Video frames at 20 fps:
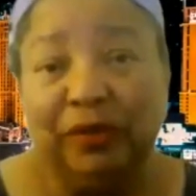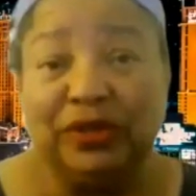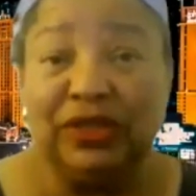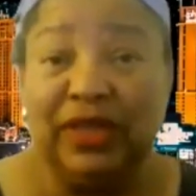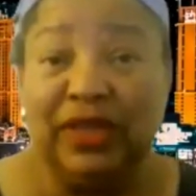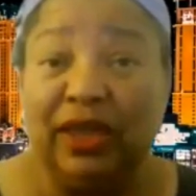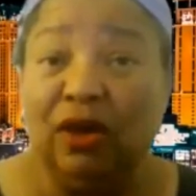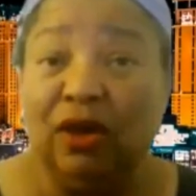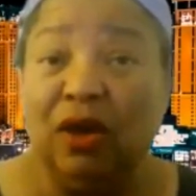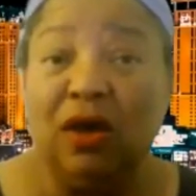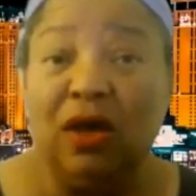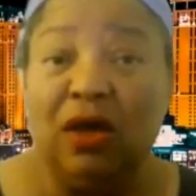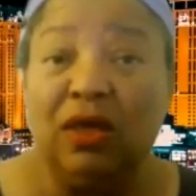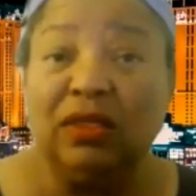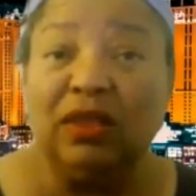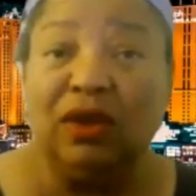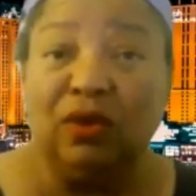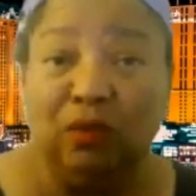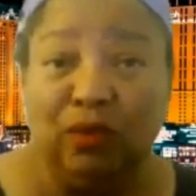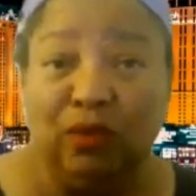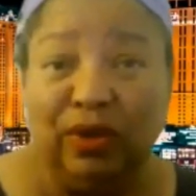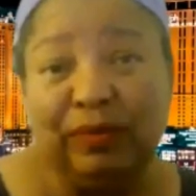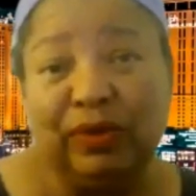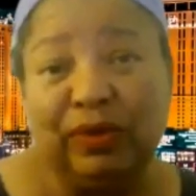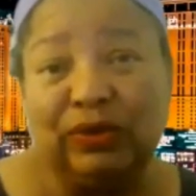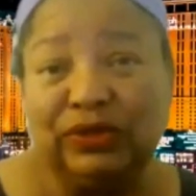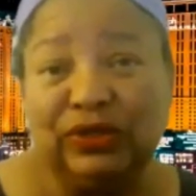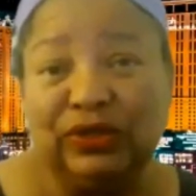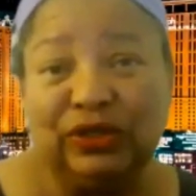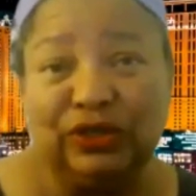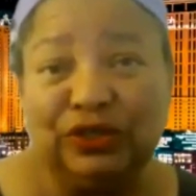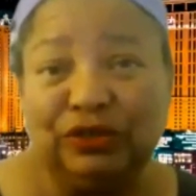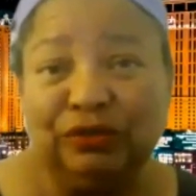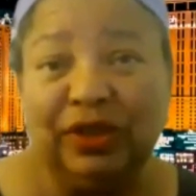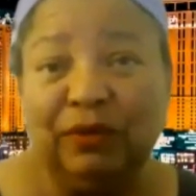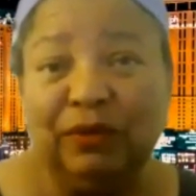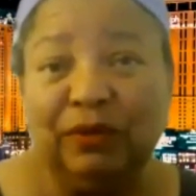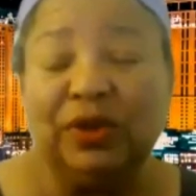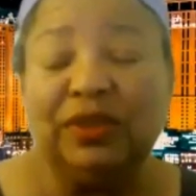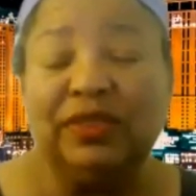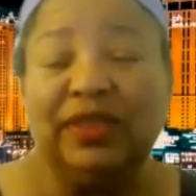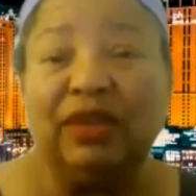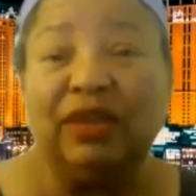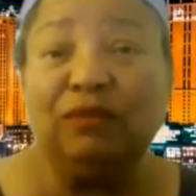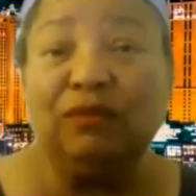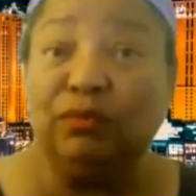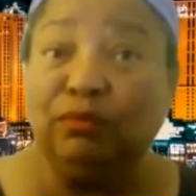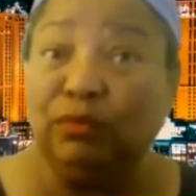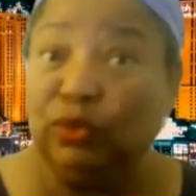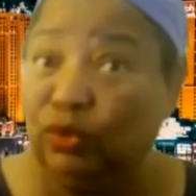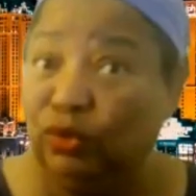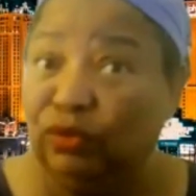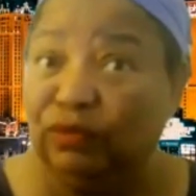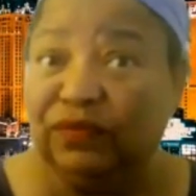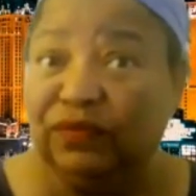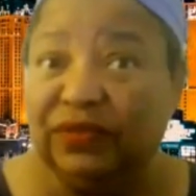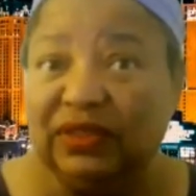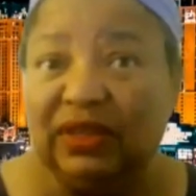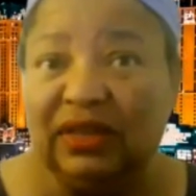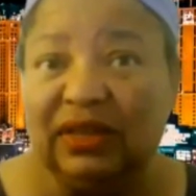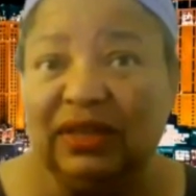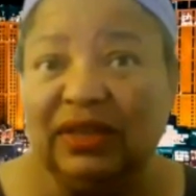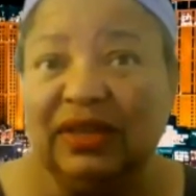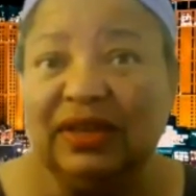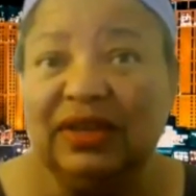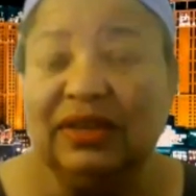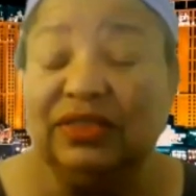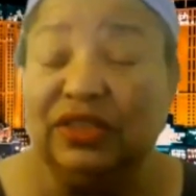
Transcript: which they call a Whipple surgery, where they remove the